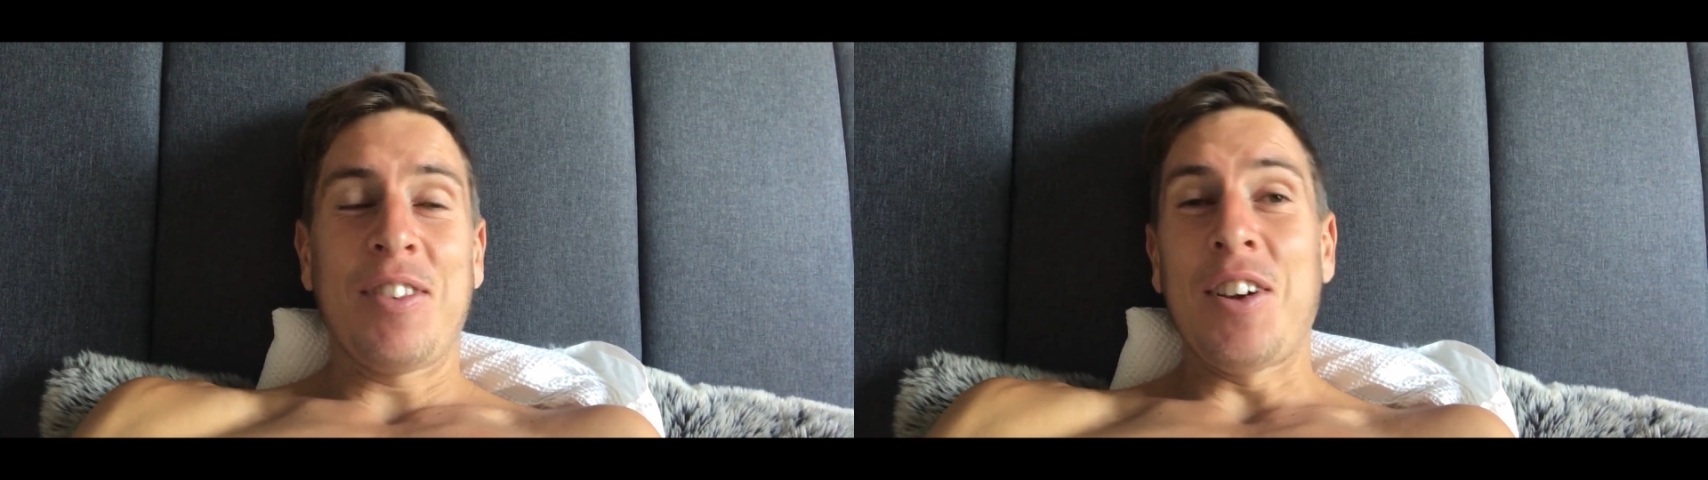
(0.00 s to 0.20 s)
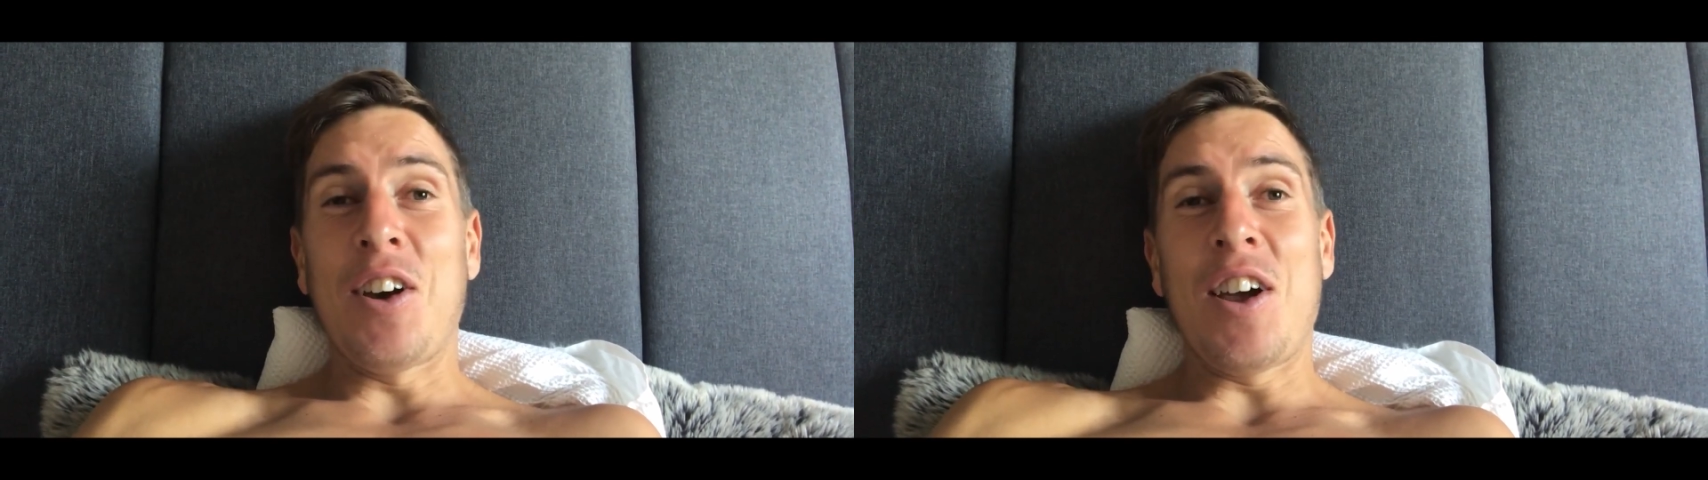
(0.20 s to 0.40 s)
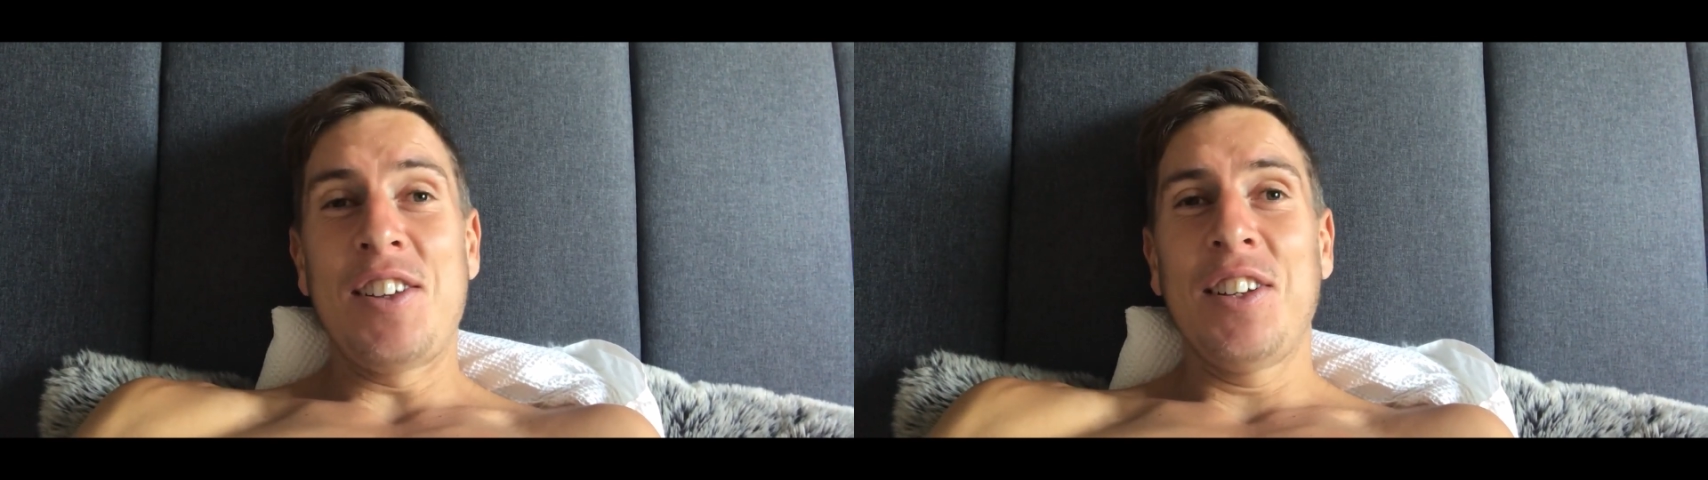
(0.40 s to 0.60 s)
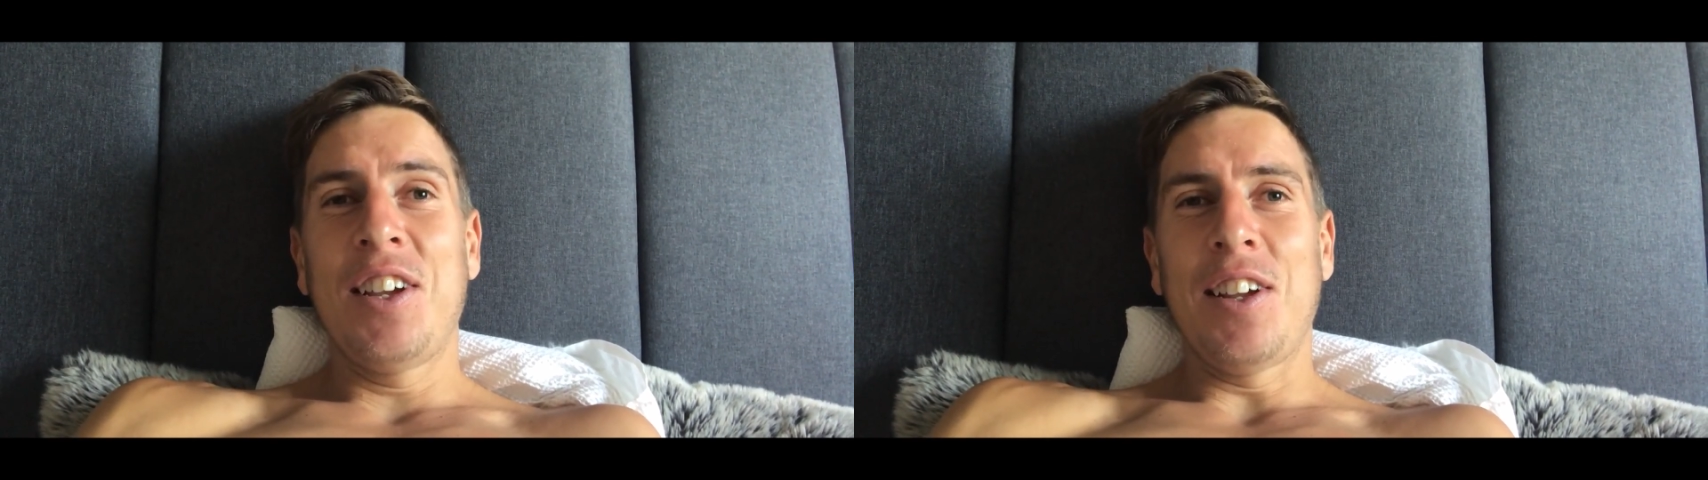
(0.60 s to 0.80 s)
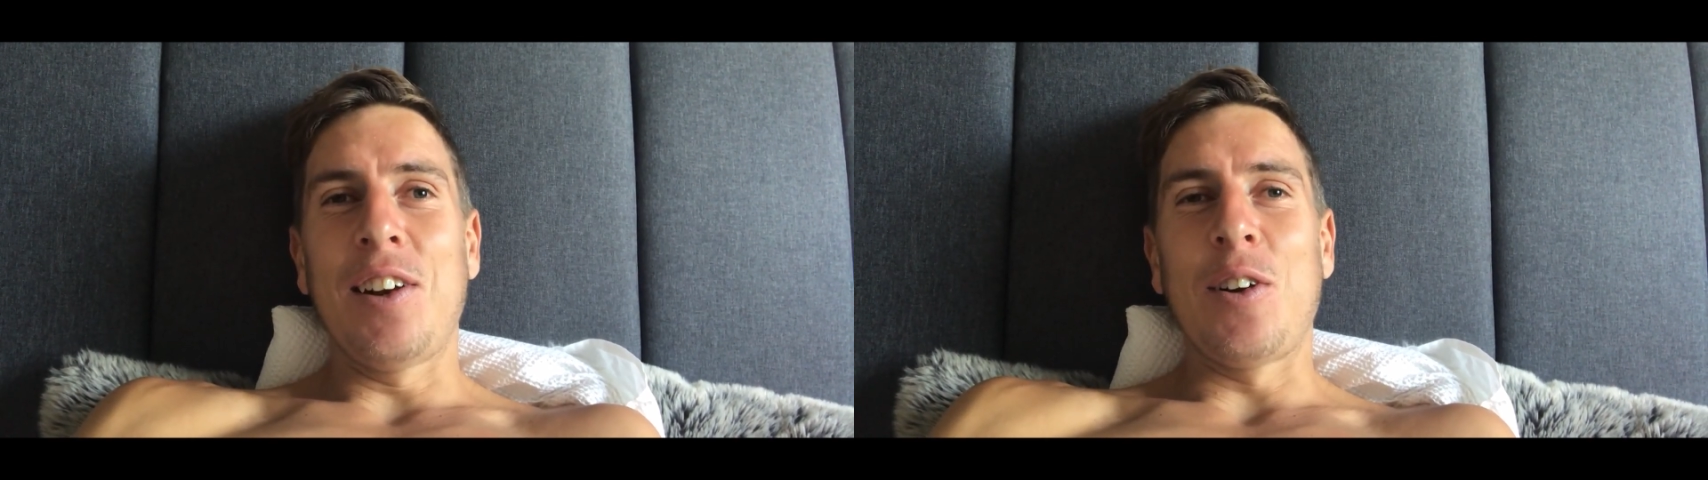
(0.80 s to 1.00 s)
I did
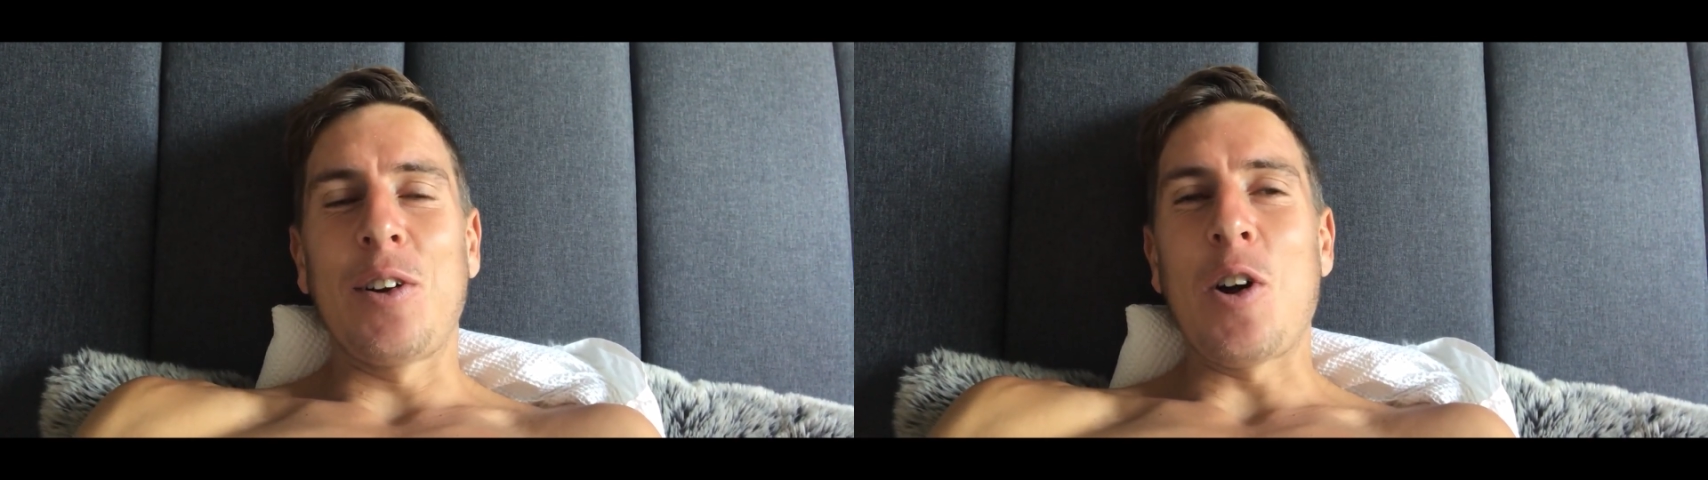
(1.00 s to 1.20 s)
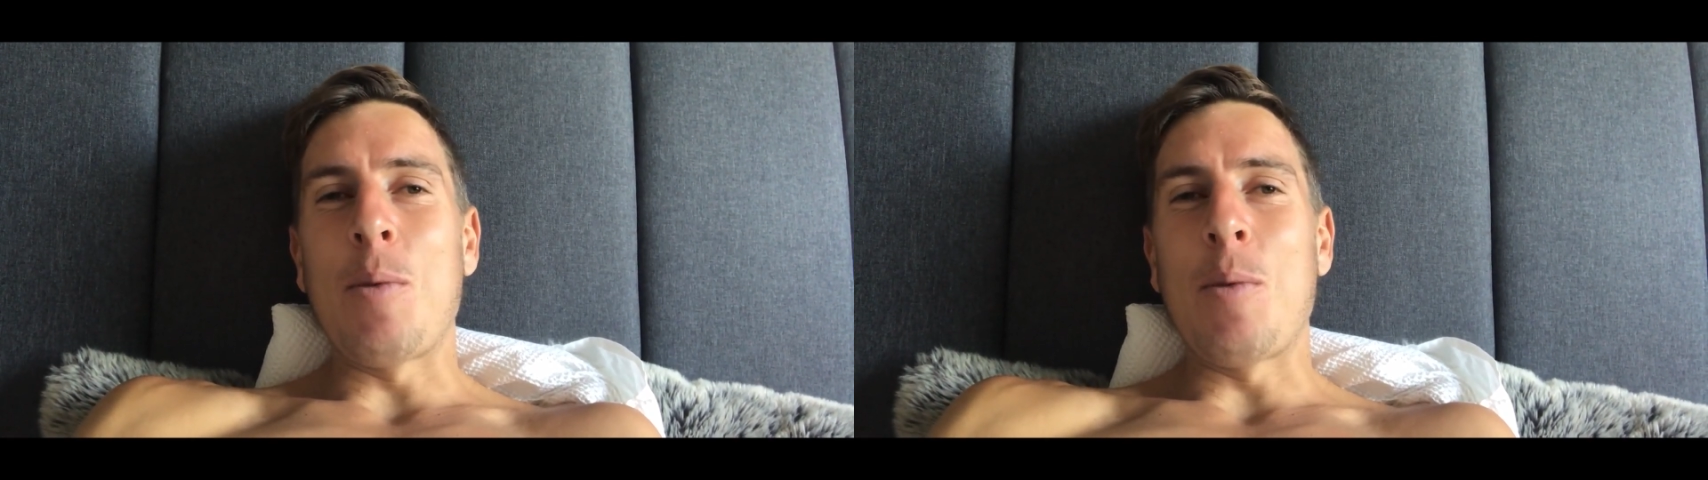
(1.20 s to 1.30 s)
get a lot of